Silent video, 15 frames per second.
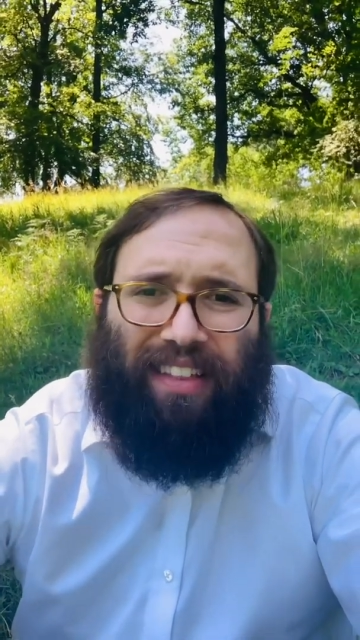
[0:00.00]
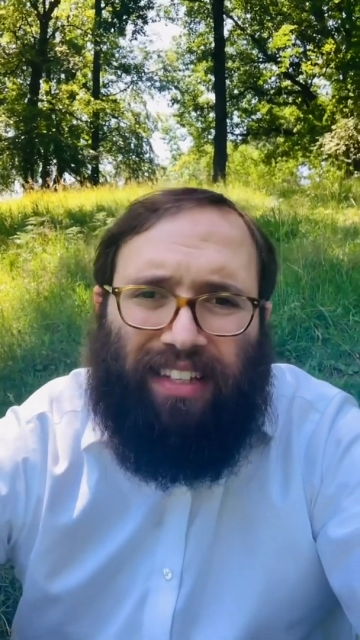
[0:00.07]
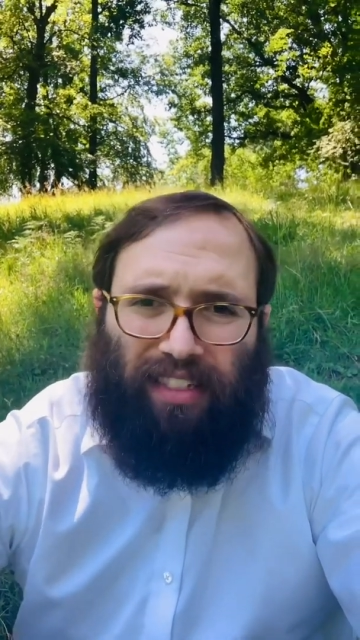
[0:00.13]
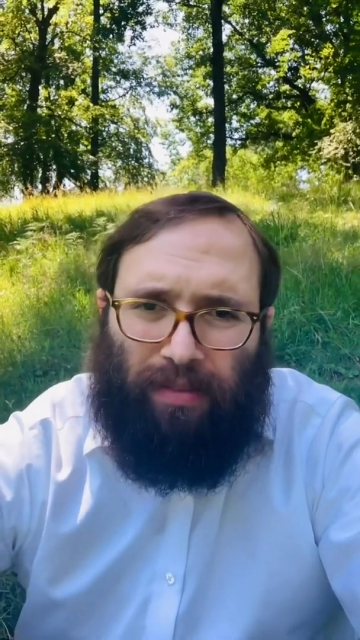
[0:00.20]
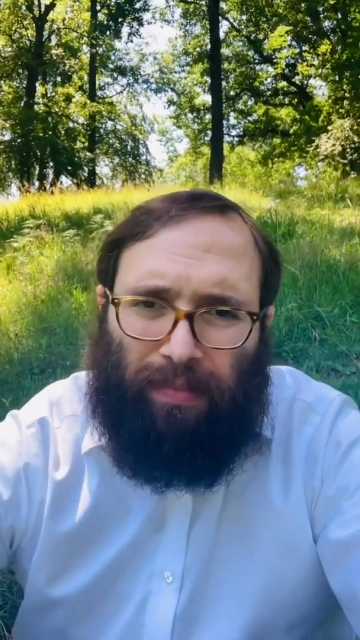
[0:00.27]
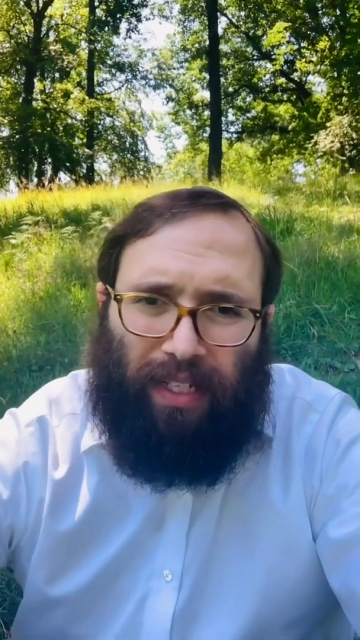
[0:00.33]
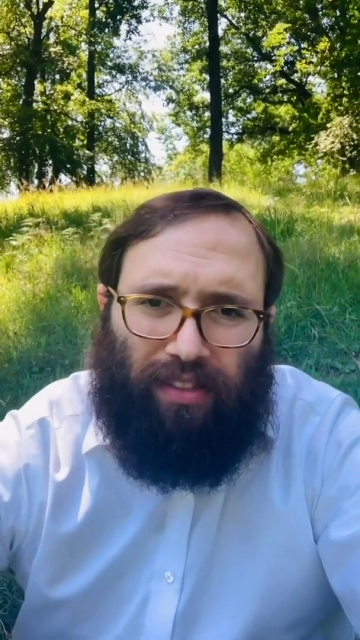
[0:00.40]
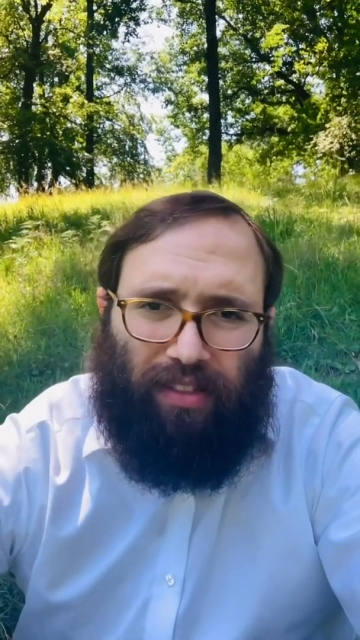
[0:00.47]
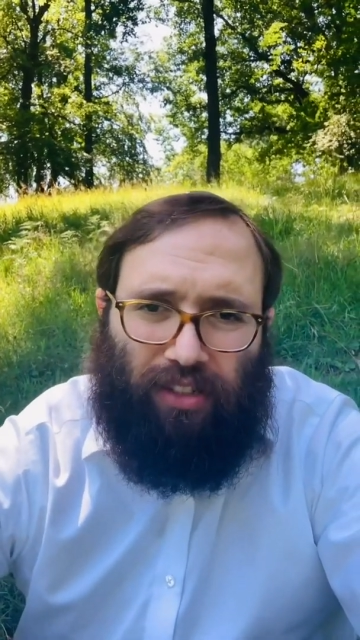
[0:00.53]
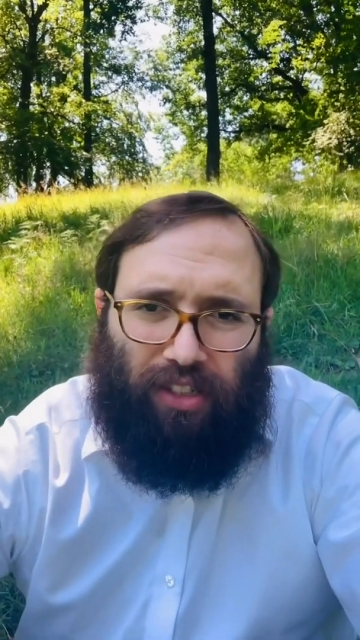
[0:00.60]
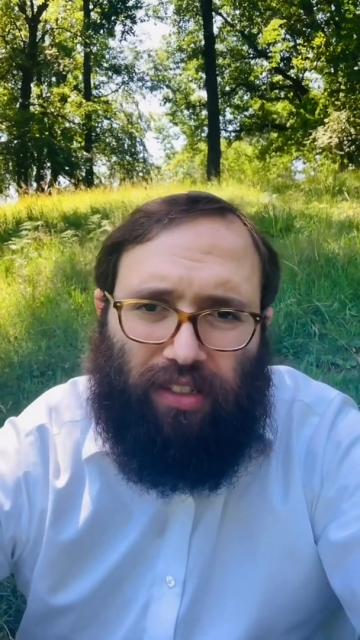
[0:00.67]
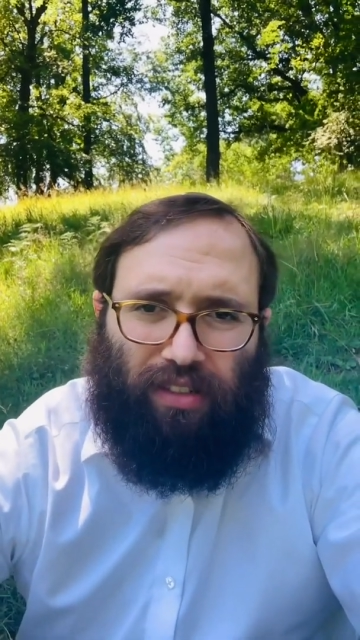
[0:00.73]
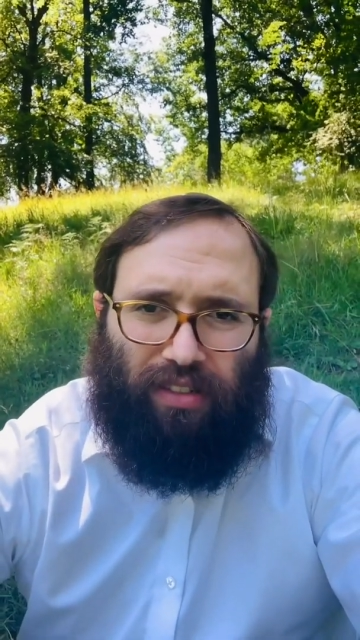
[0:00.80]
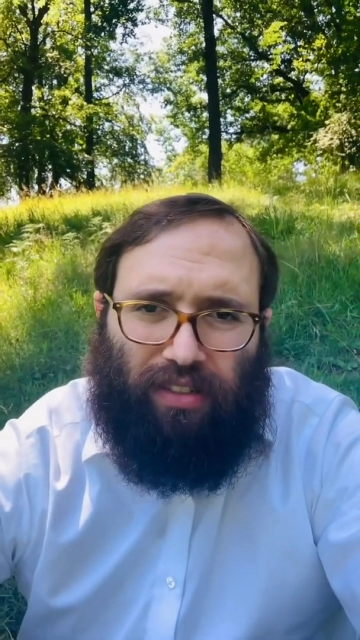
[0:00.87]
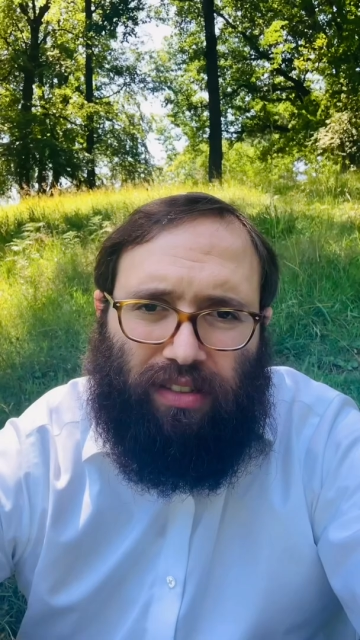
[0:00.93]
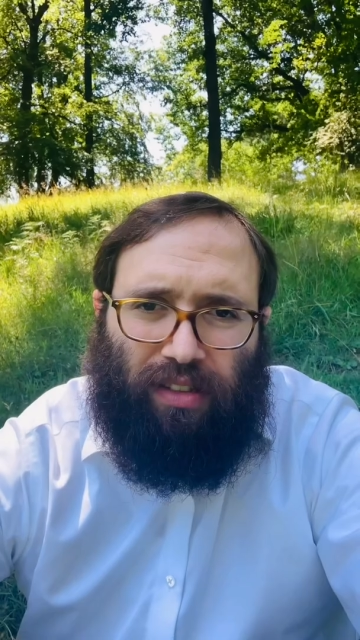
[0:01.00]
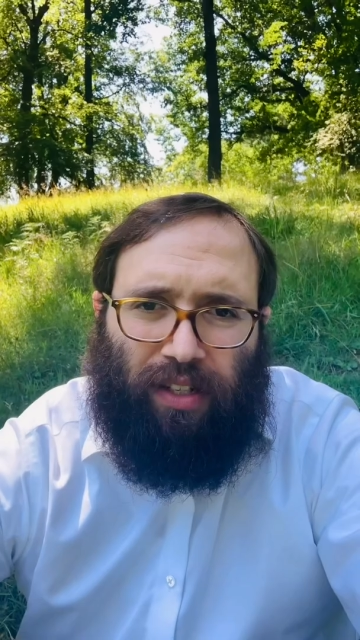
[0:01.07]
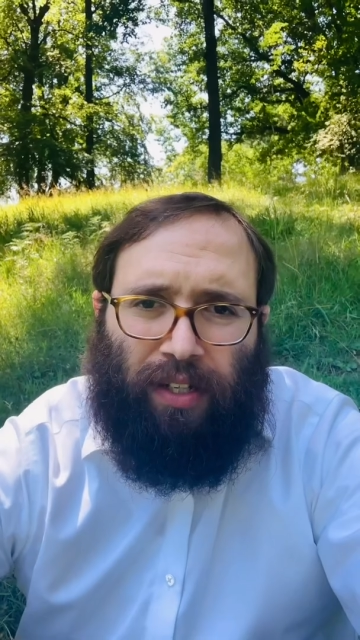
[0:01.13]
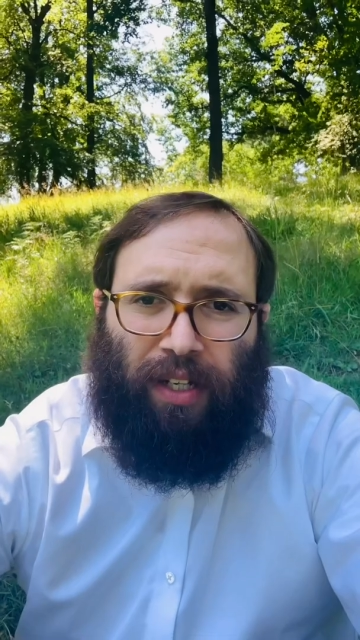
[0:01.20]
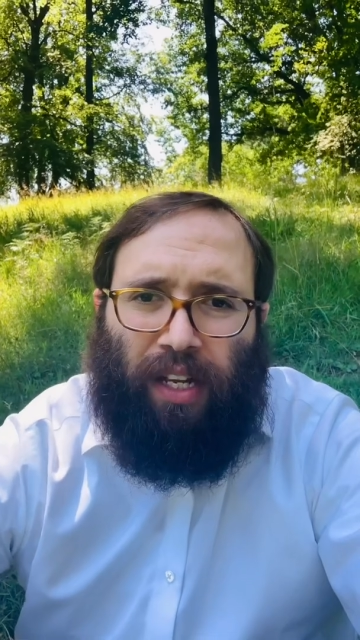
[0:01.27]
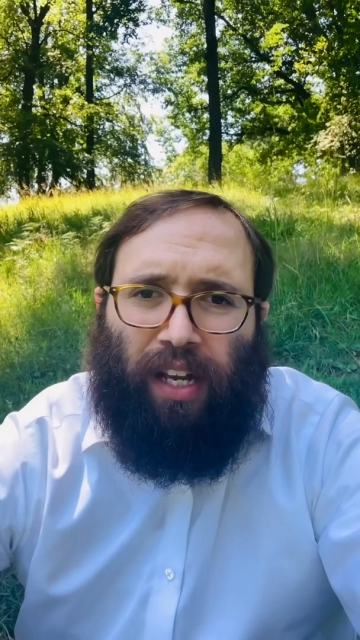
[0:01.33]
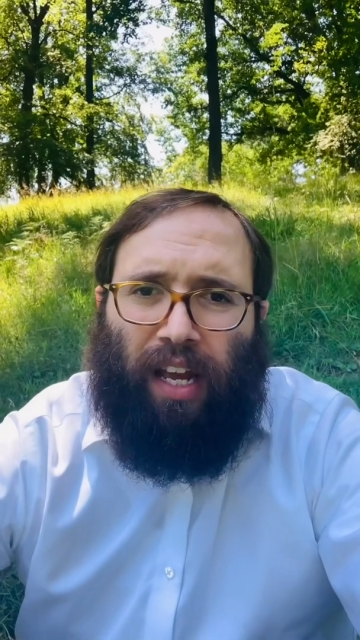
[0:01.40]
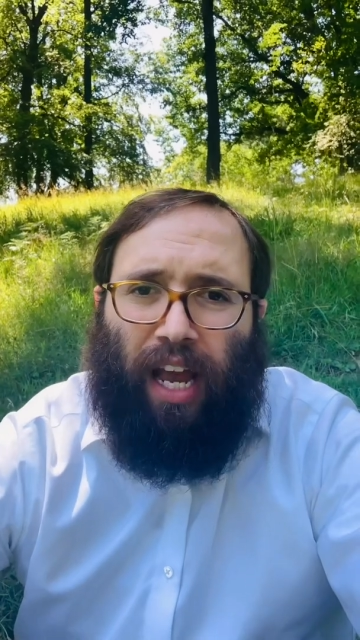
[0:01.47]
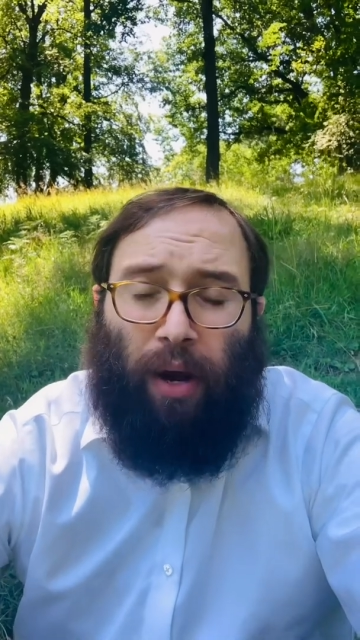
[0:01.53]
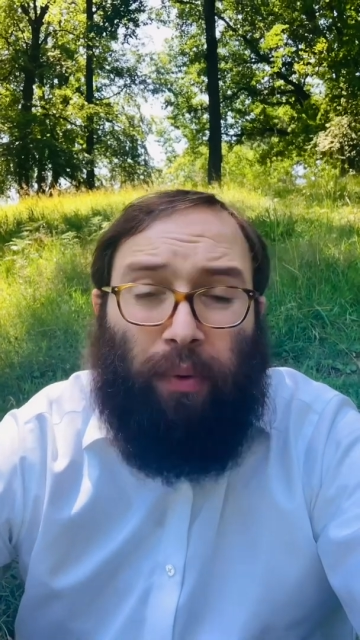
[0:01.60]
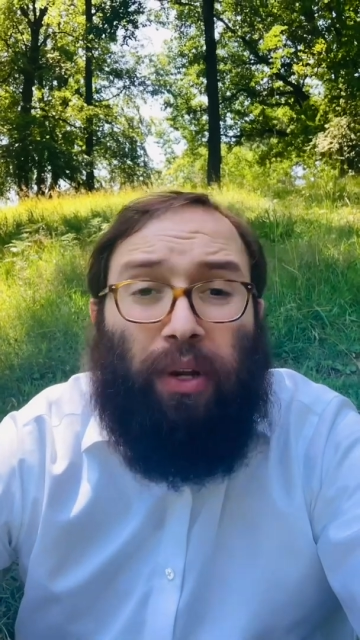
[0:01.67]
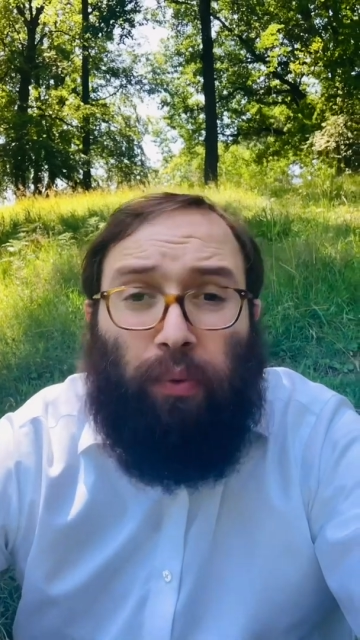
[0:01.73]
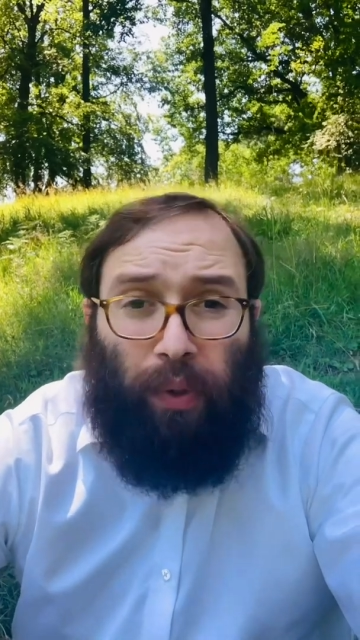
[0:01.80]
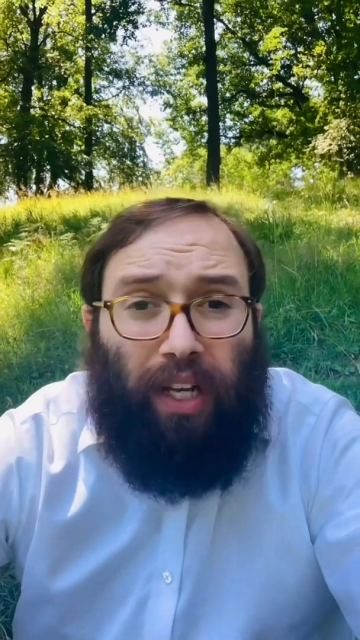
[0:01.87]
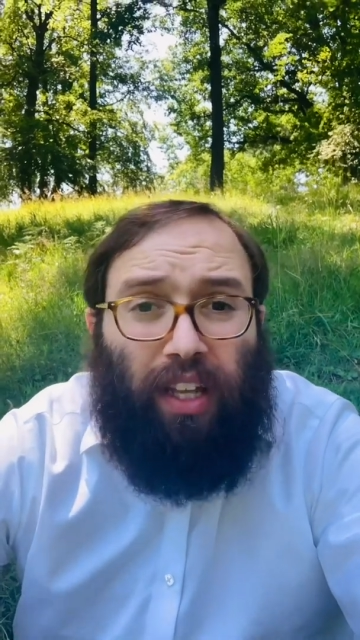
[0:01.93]
these messages and
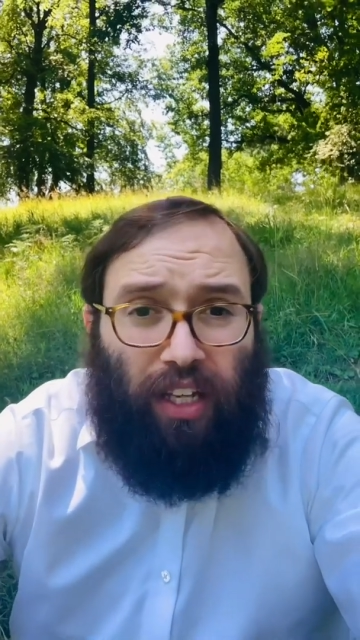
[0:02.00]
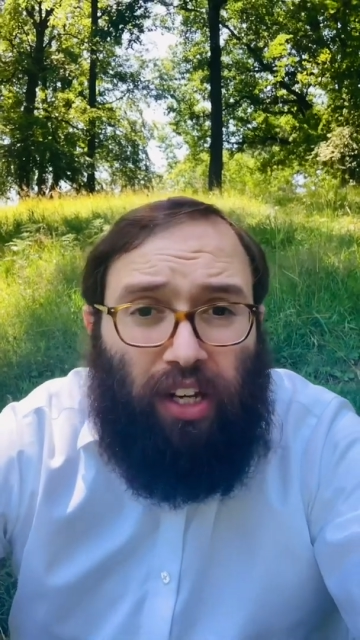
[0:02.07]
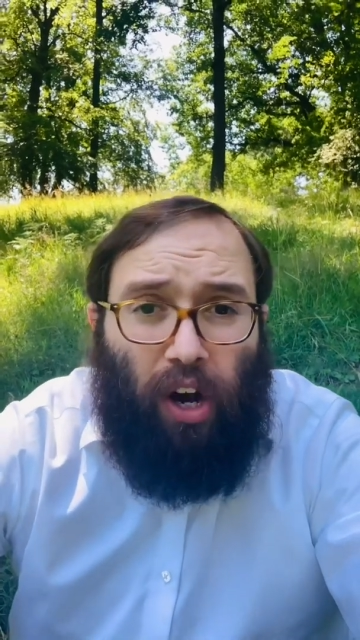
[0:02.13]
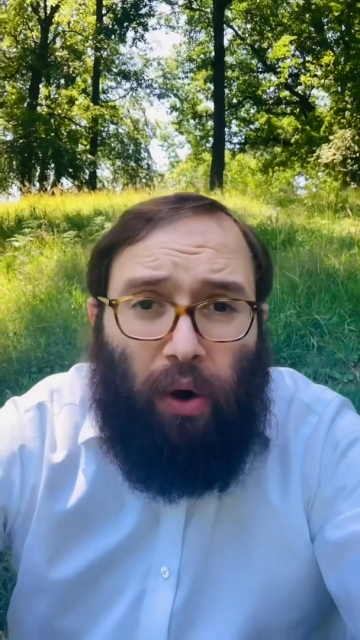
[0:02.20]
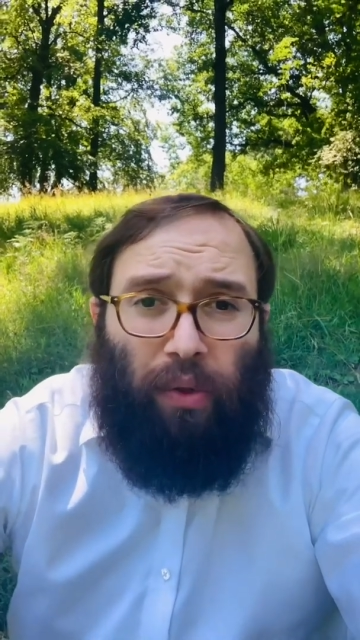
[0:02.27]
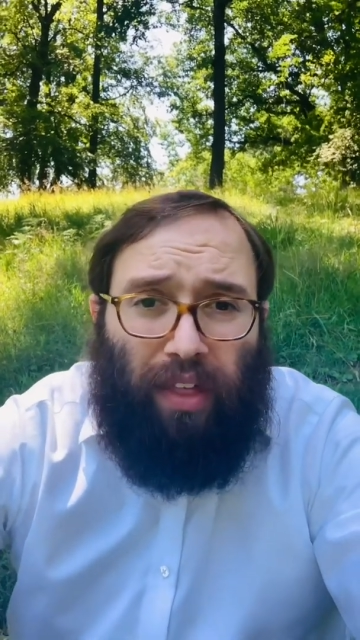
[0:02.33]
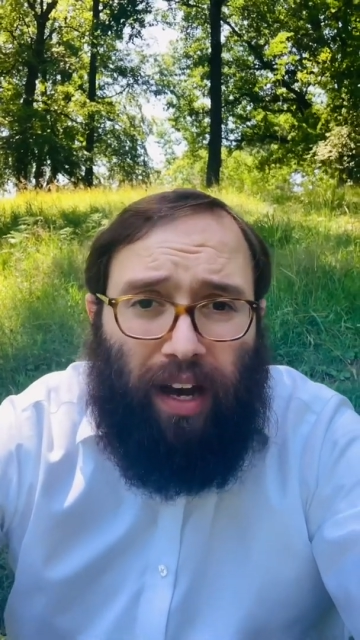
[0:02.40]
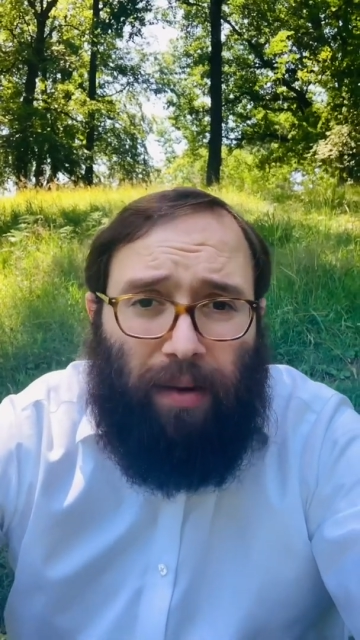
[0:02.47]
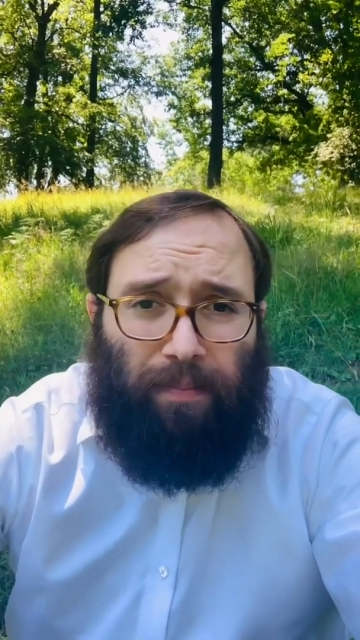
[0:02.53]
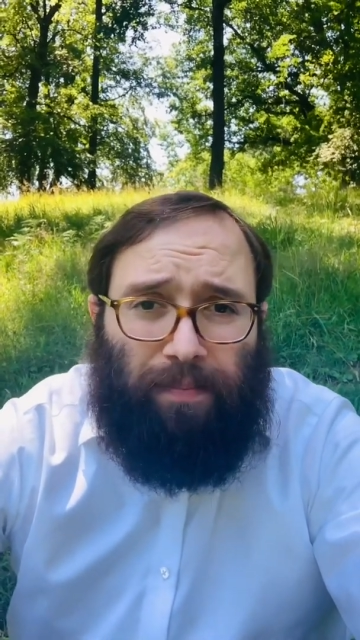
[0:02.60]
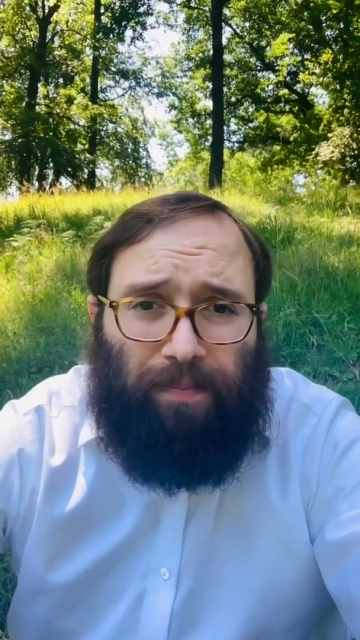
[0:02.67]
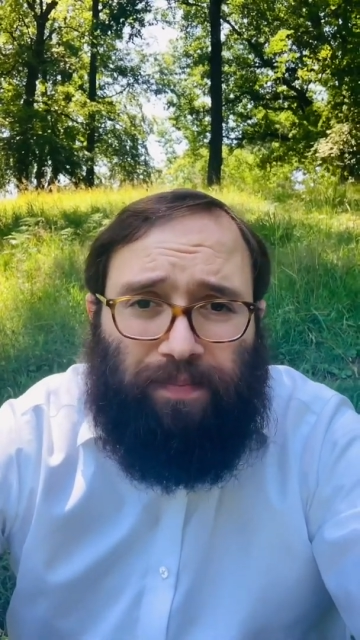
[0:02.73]
we really know them,